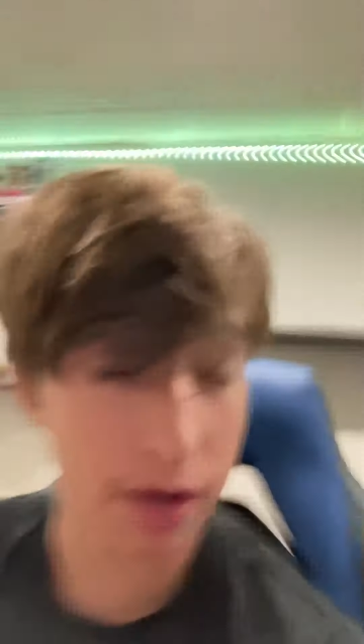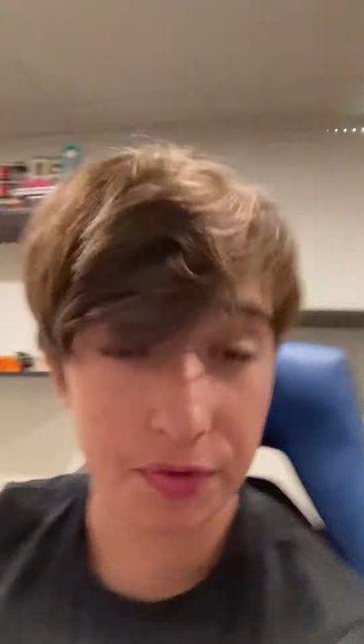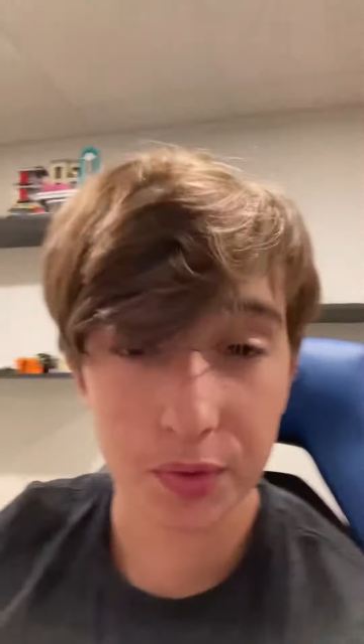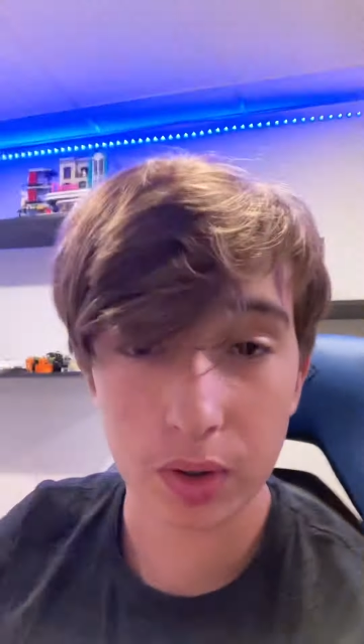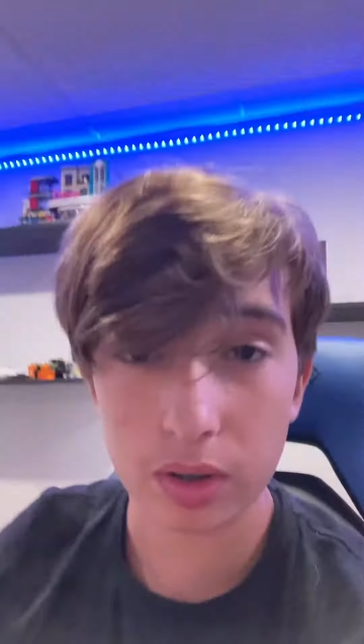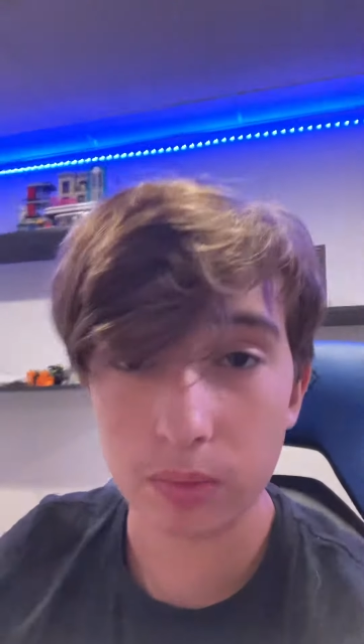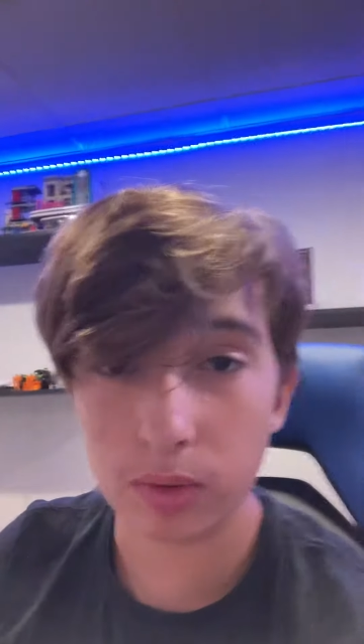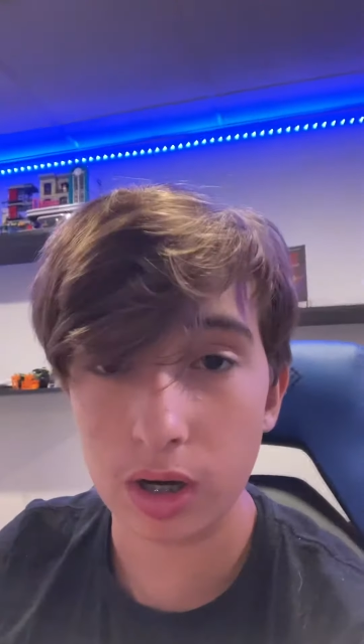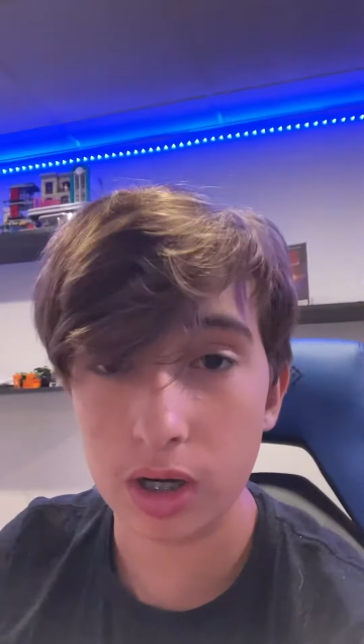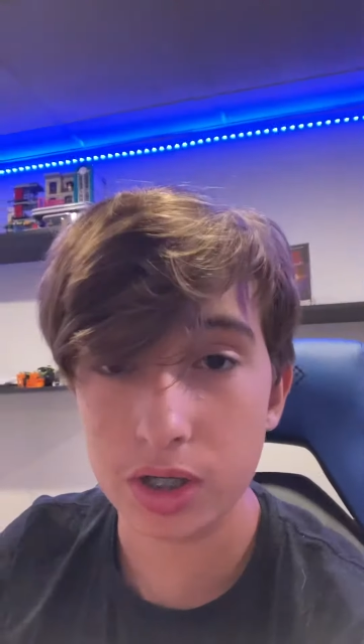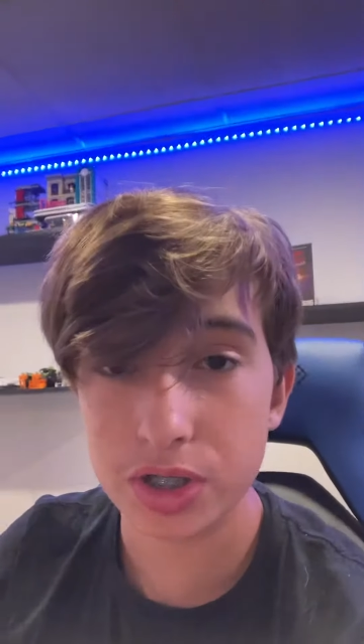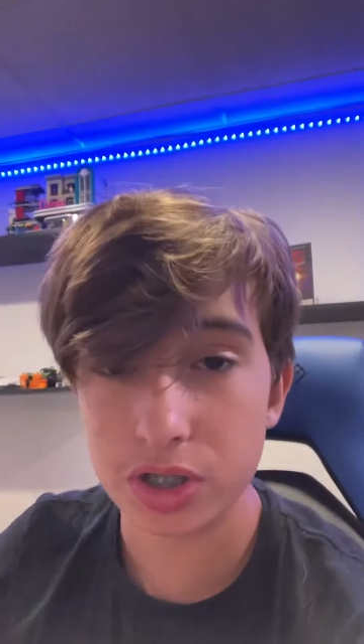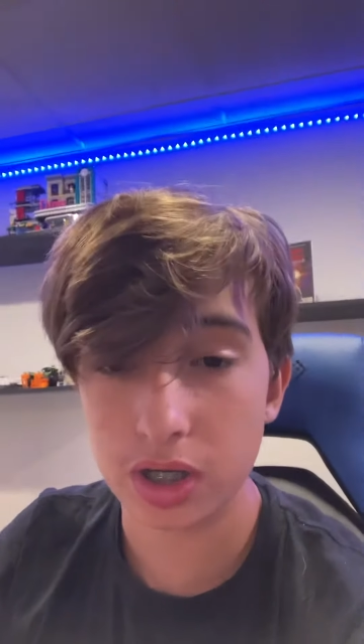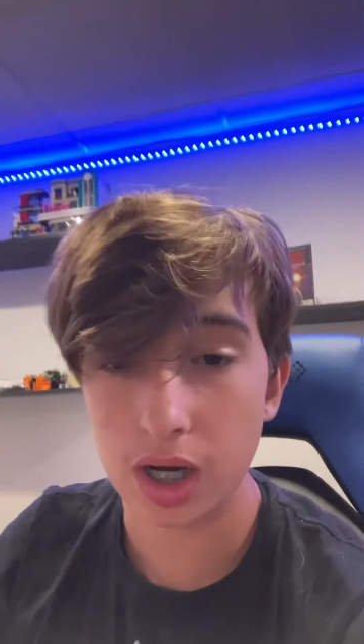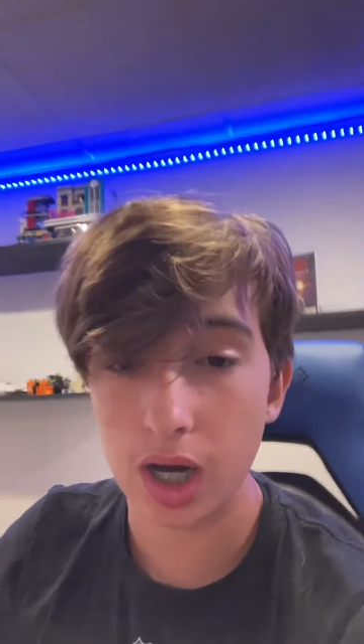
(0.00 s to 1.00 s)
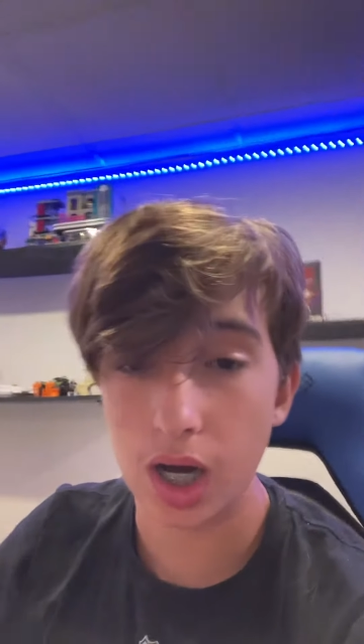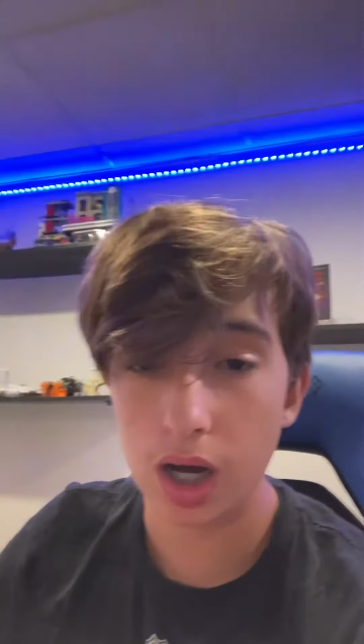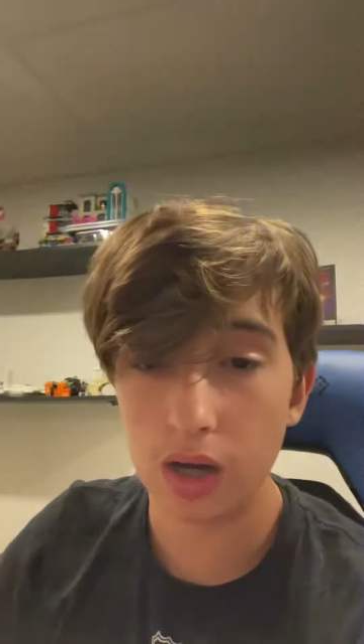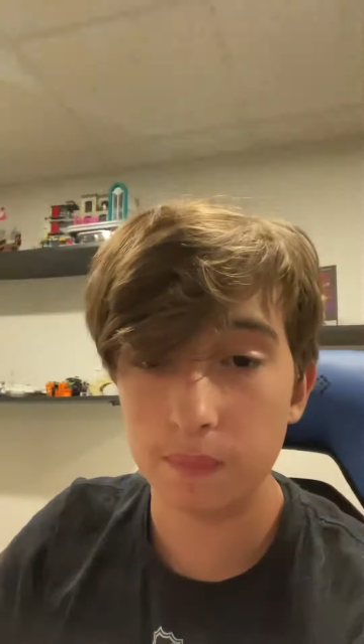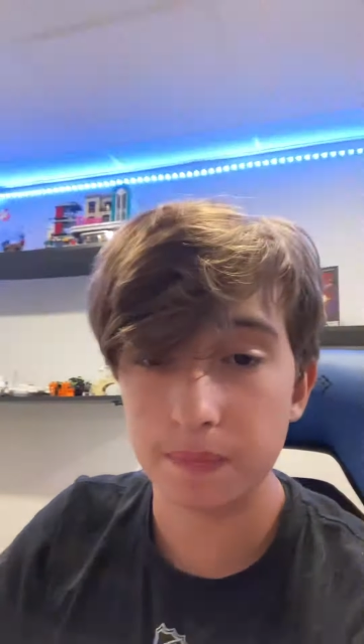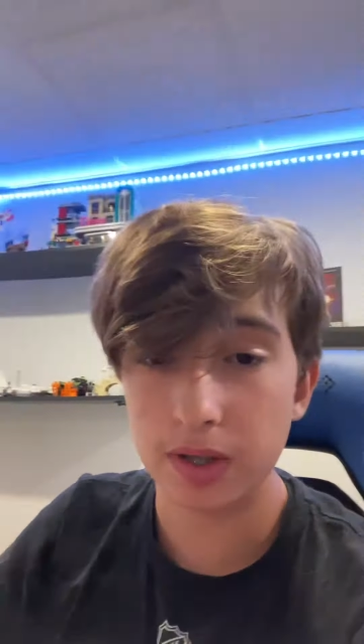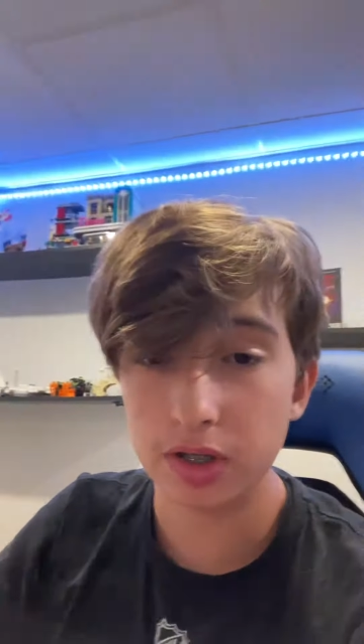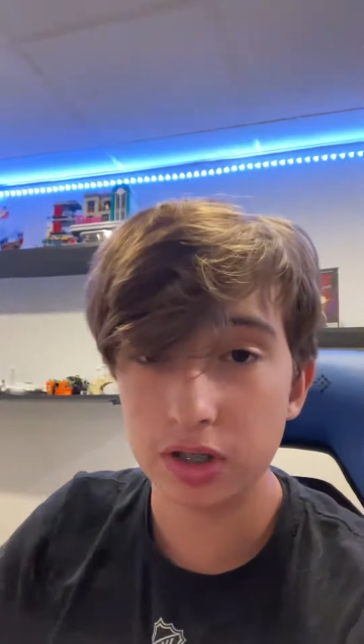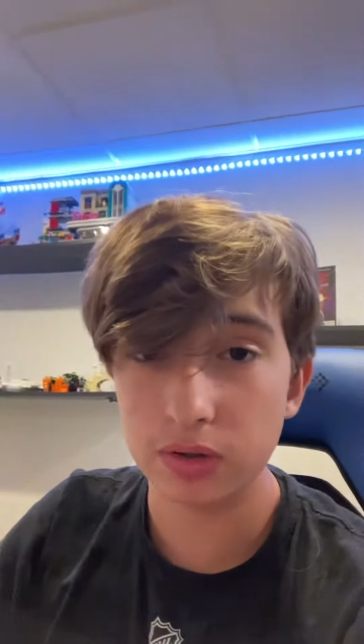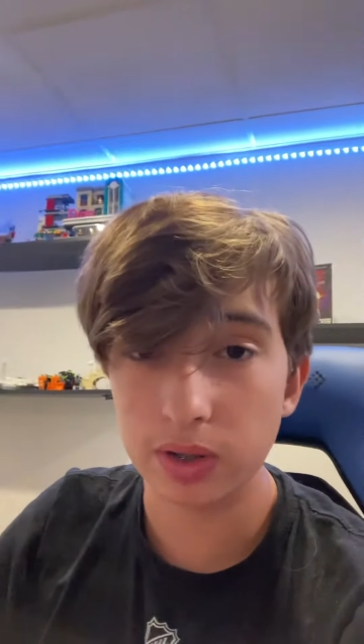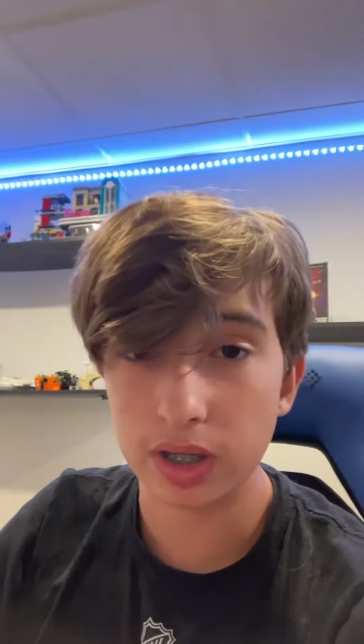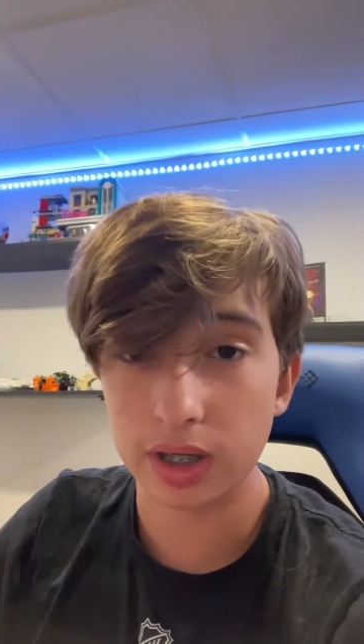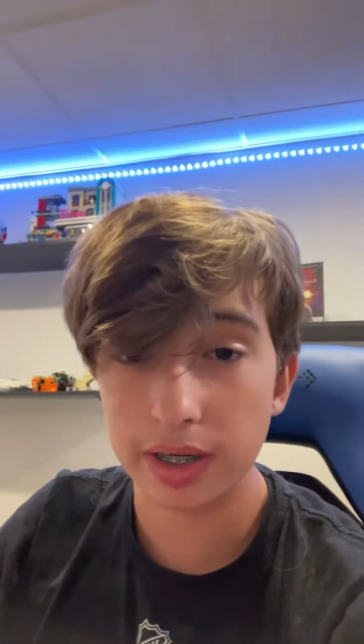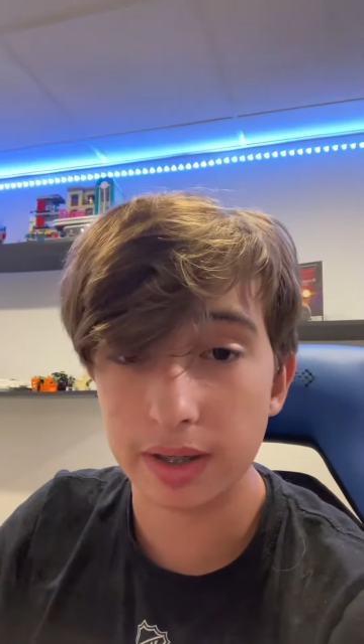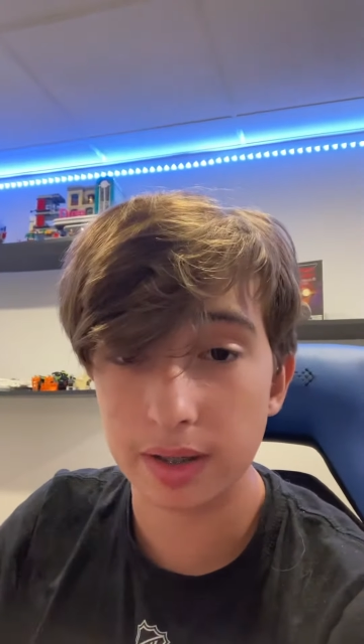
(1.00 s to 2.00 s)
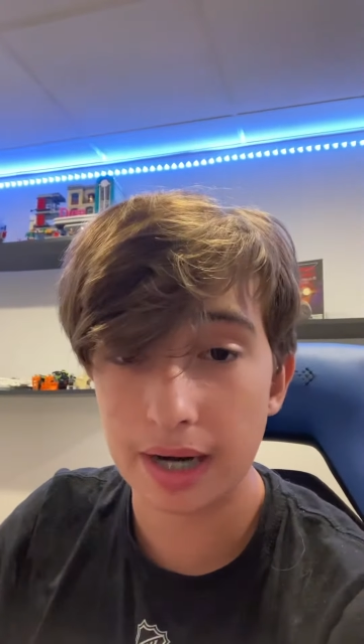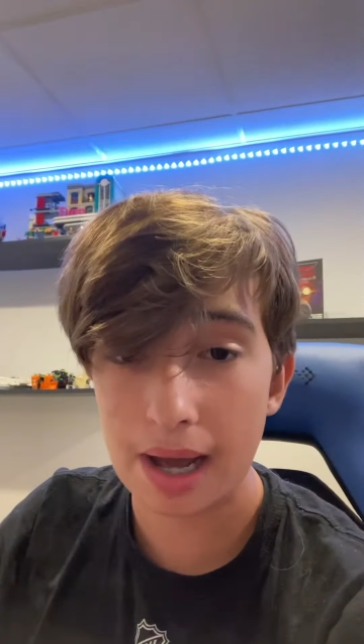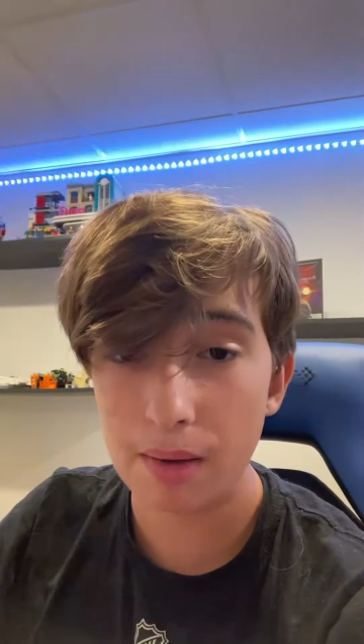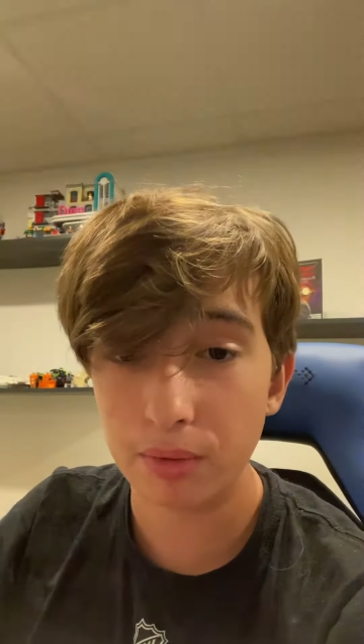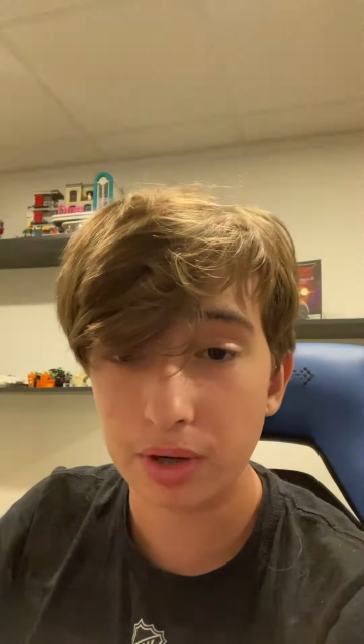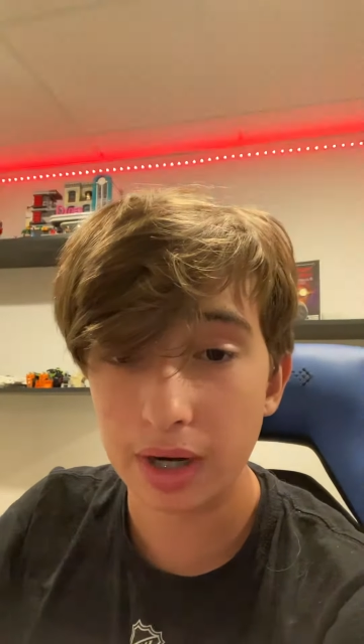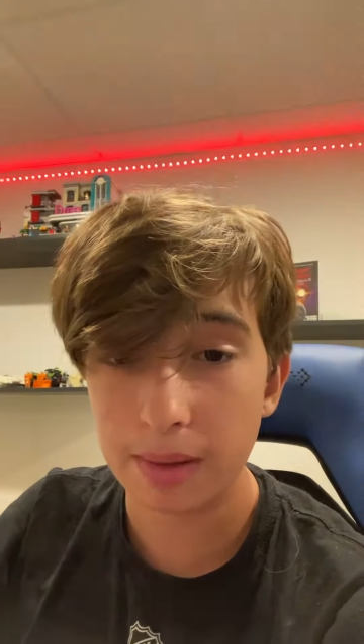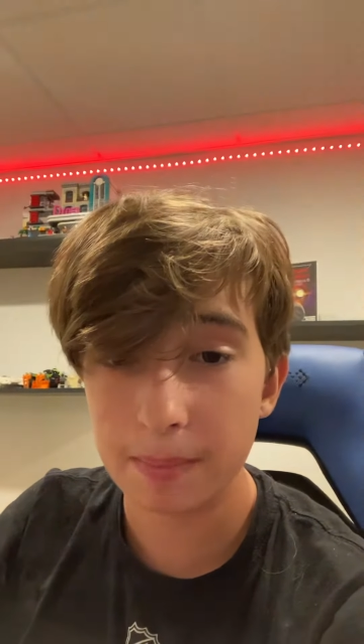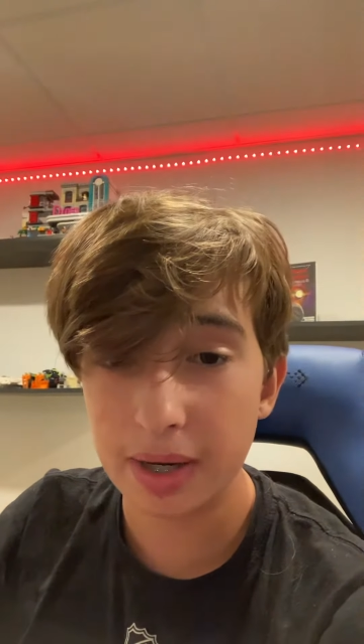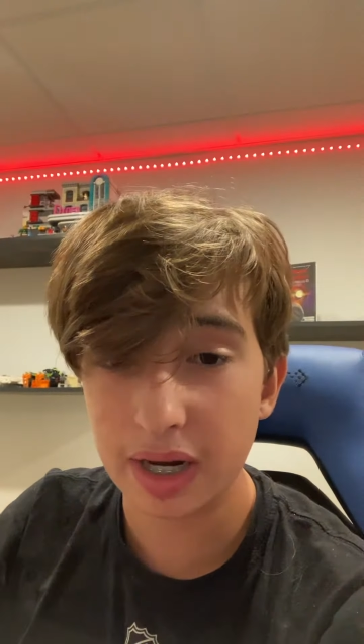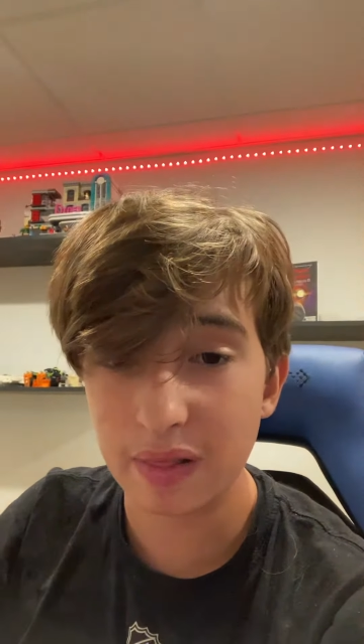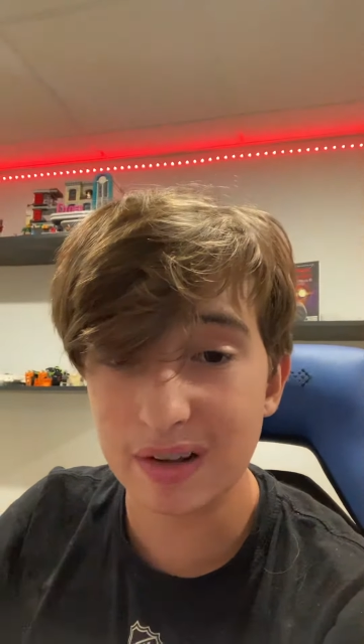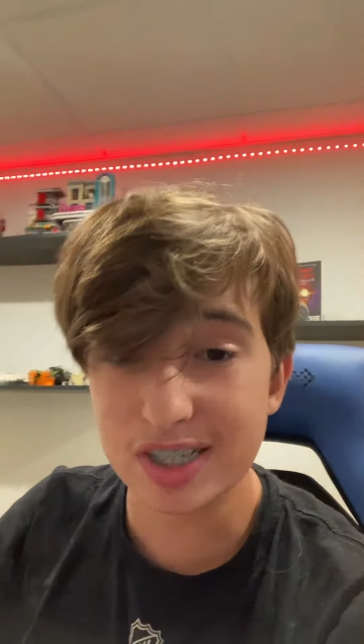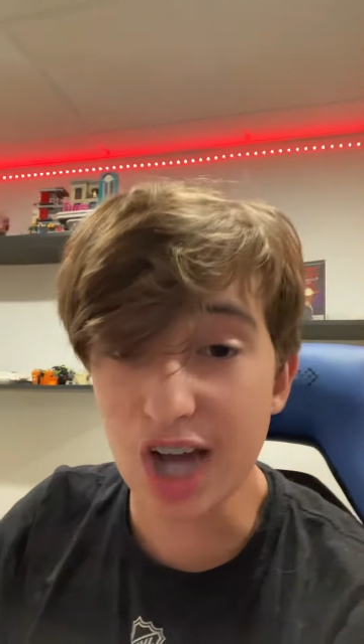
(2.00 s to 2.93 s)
if you wanna watch, uh, then do it. And now we're at a minute. Let's